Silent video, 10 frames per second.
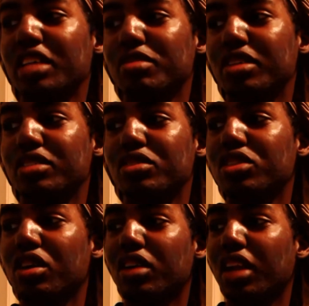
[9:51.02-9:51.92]
glass, because
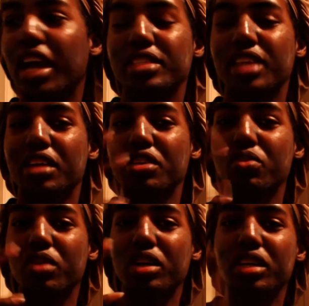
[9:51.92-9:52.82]
you turn the lights out
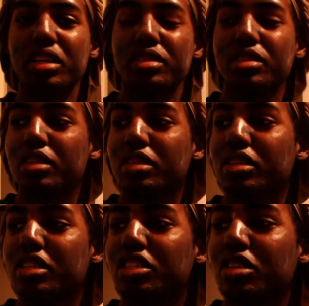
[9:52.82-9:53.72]
and you really get to see the
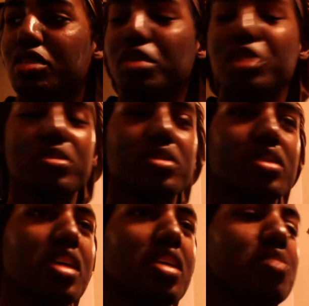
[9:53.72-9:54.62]
condition of the
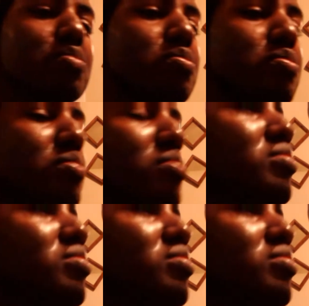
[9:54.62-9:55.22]
people's skin.